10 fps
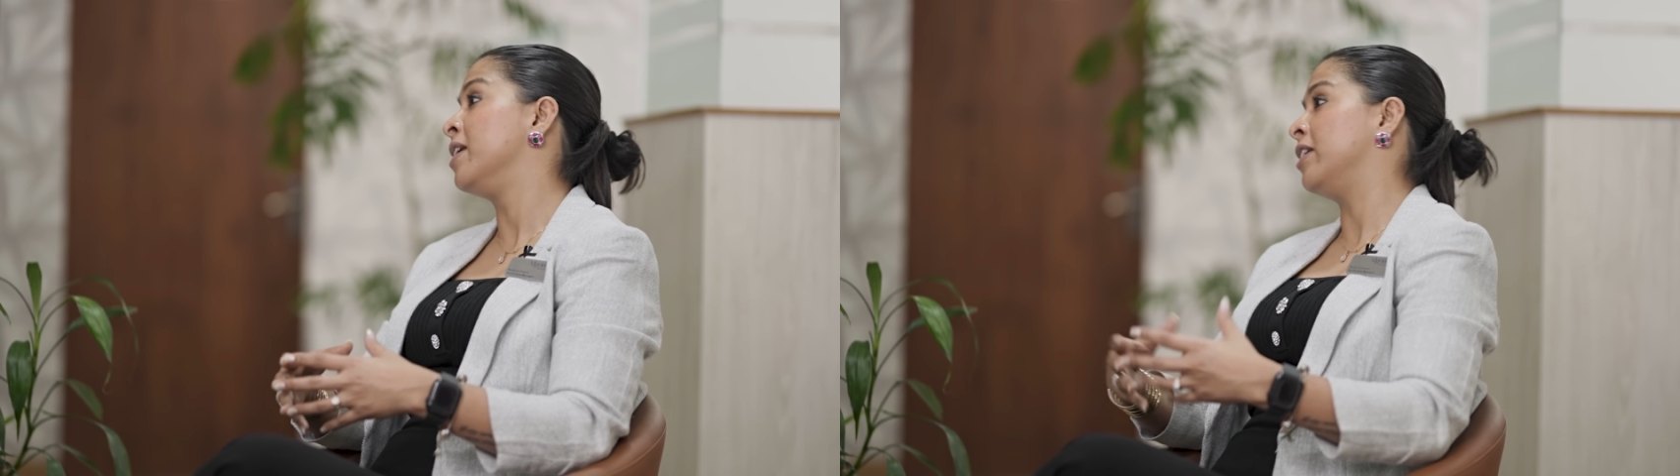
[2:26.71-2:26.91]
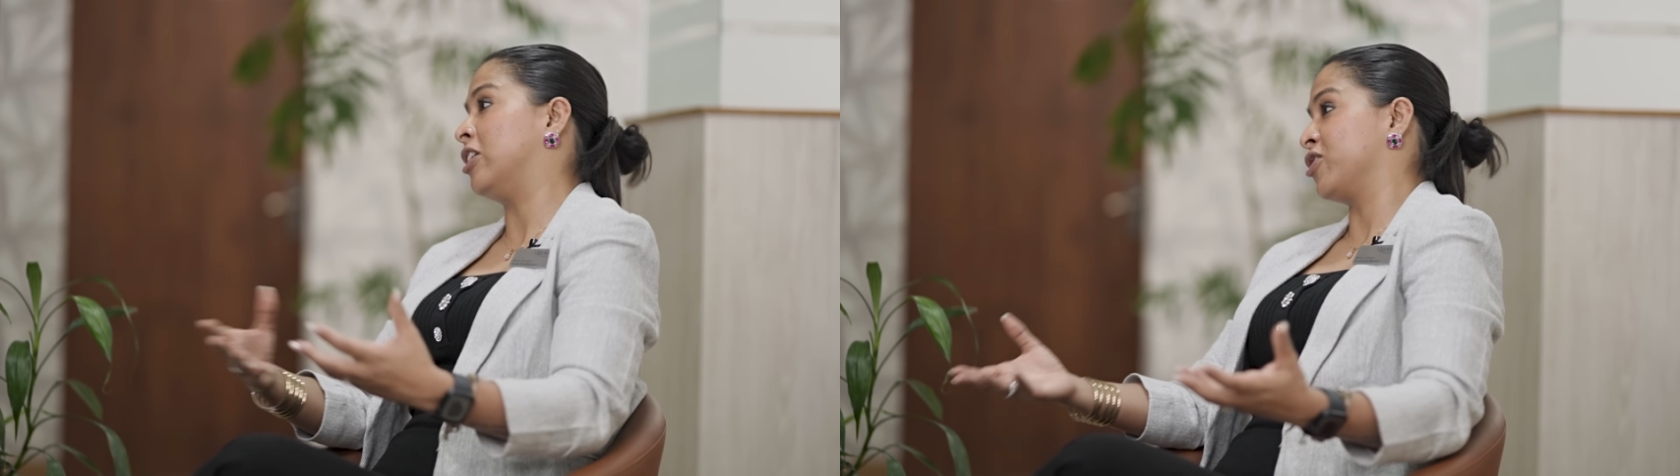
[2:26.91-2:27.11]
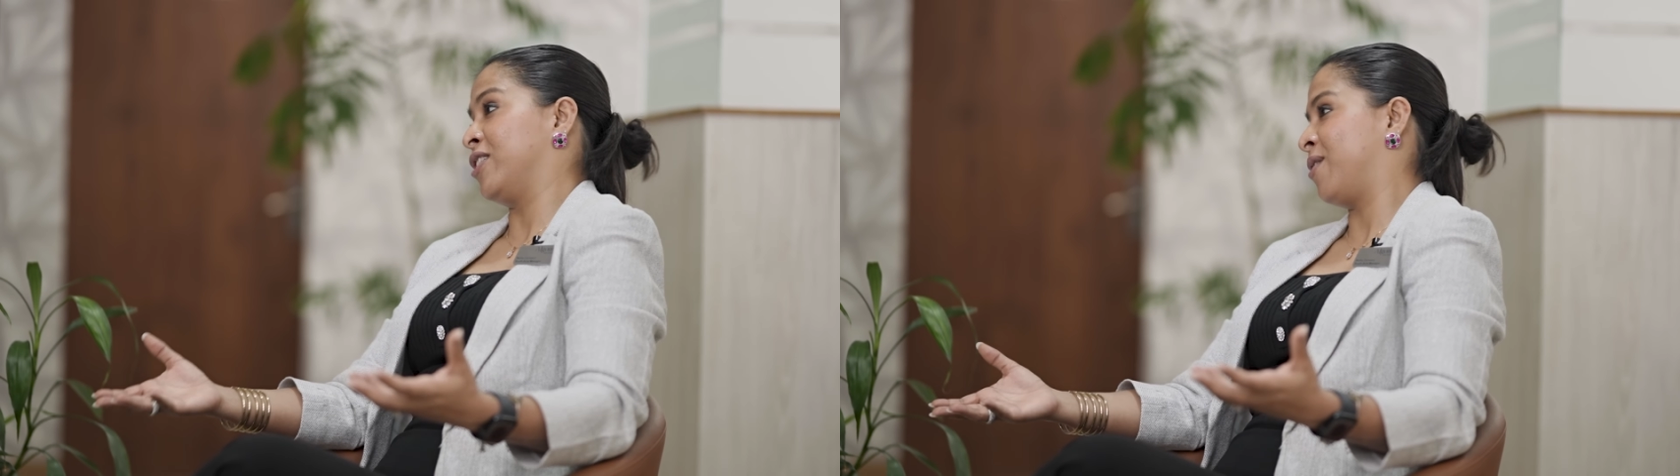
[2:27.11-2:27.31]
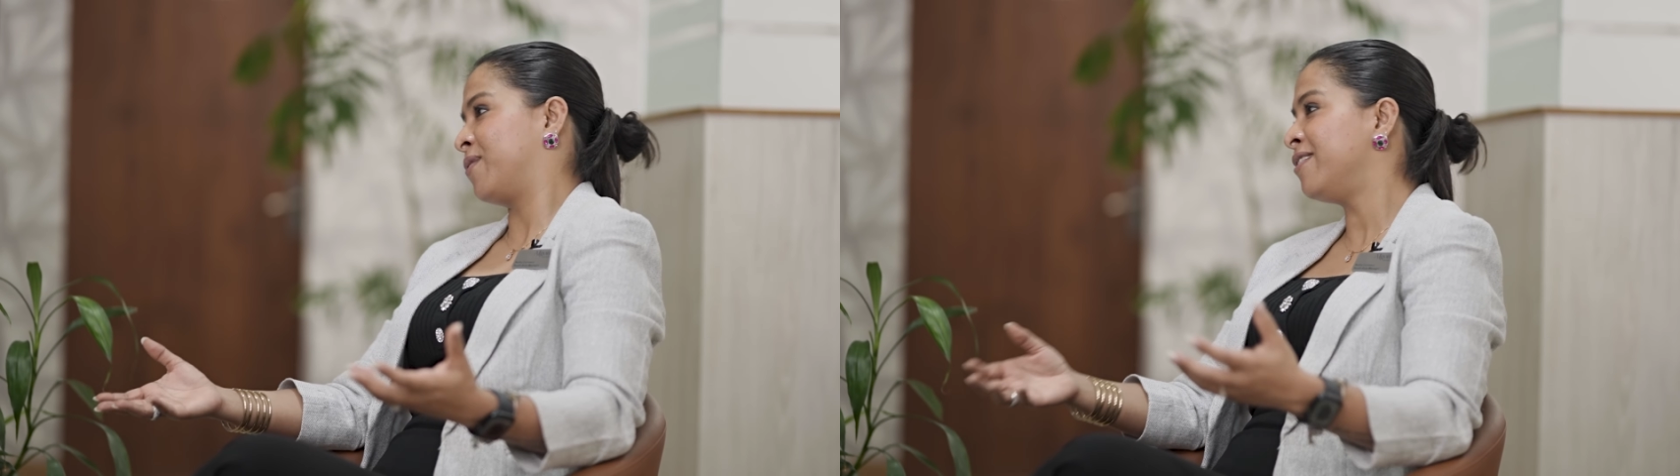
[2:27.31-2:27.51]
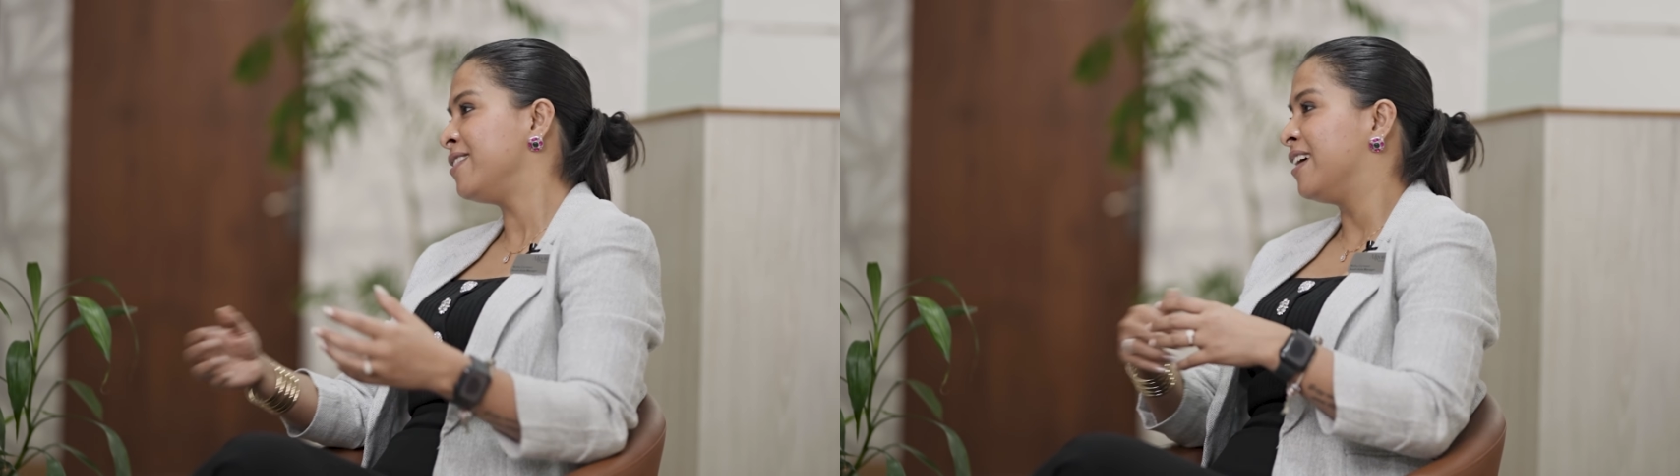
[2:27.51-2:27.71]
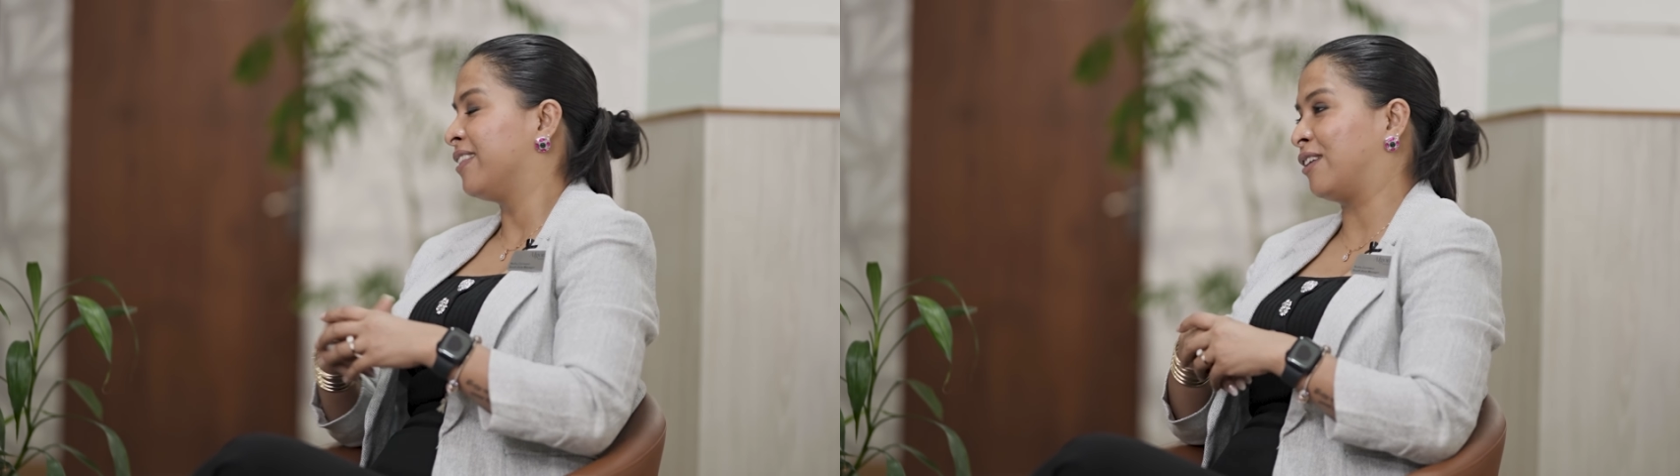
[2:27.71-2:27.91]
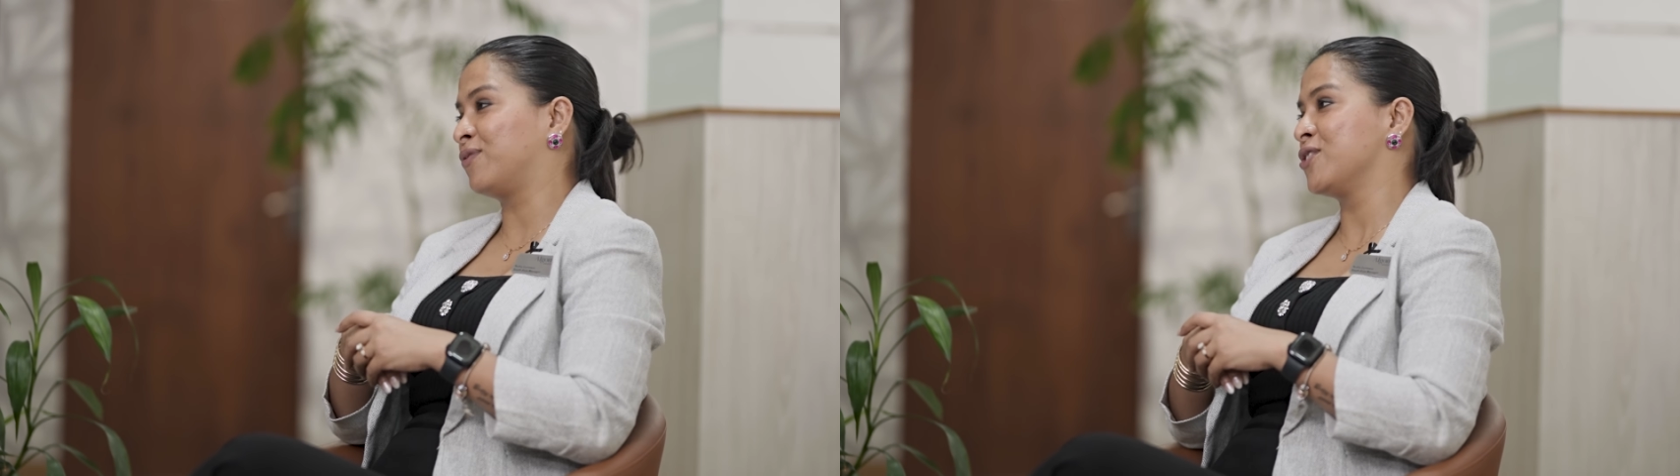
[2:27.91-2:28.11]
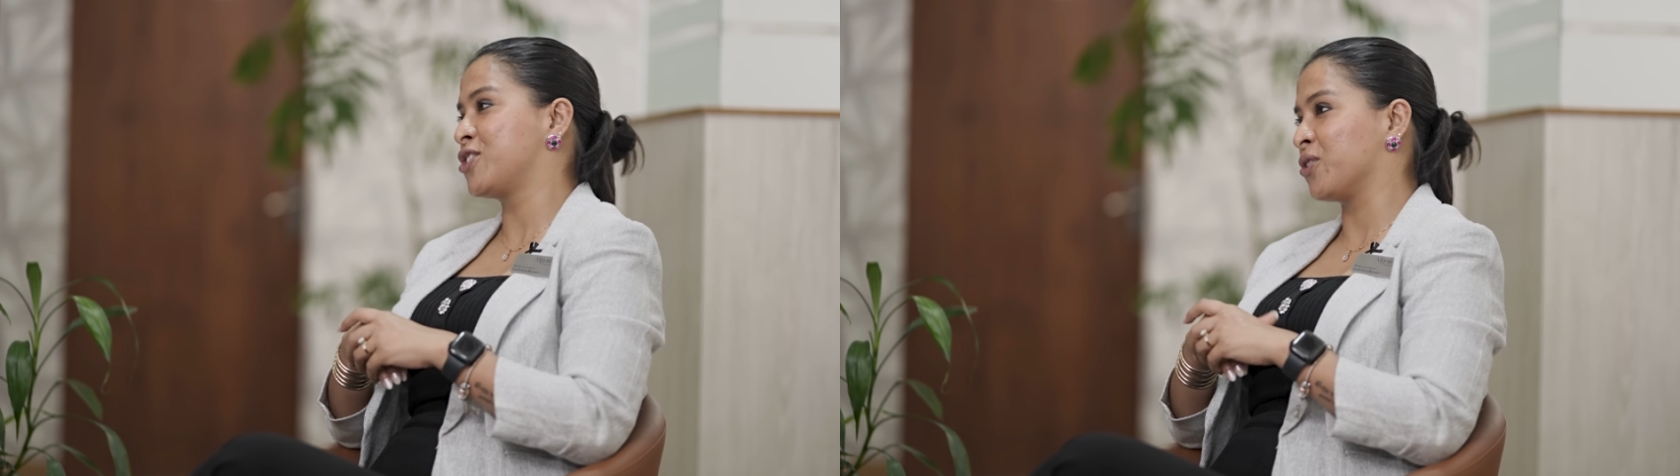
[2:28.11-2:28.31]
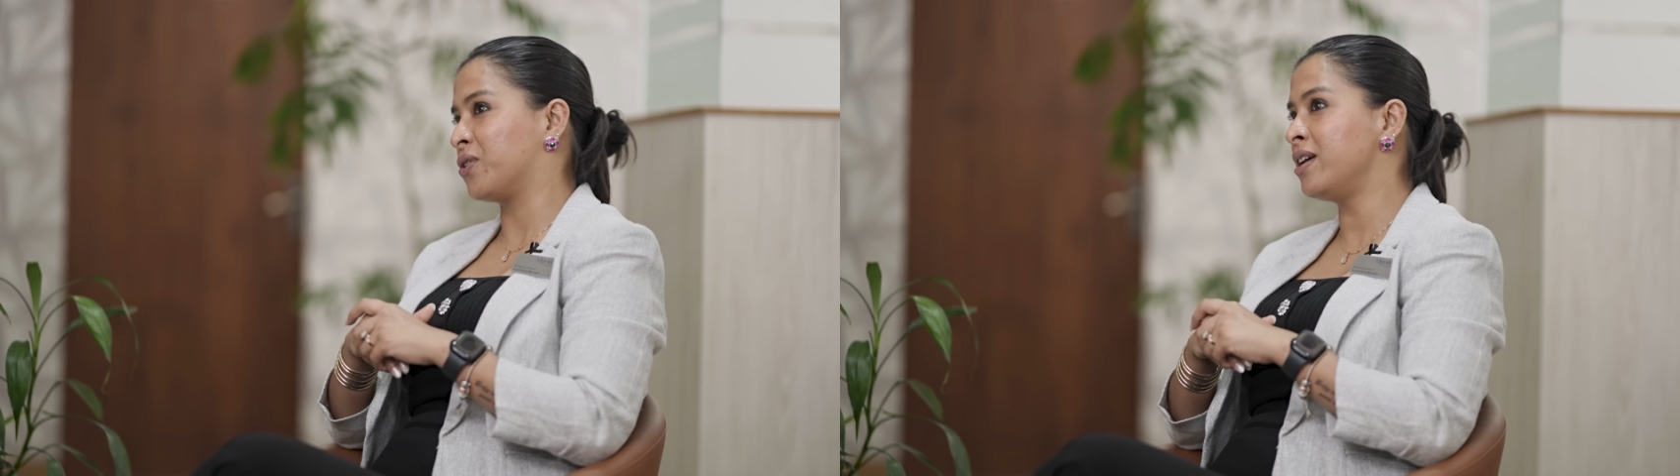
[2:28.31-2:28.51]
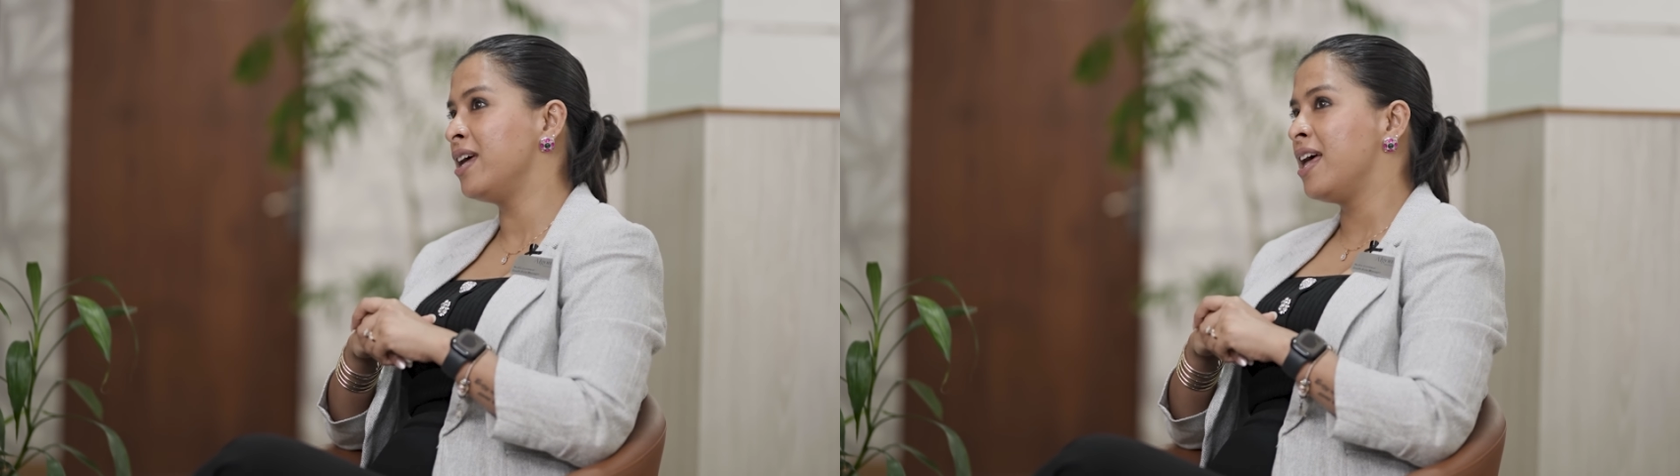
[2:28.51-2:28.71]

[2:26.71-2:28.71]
nature lover, that's for sure.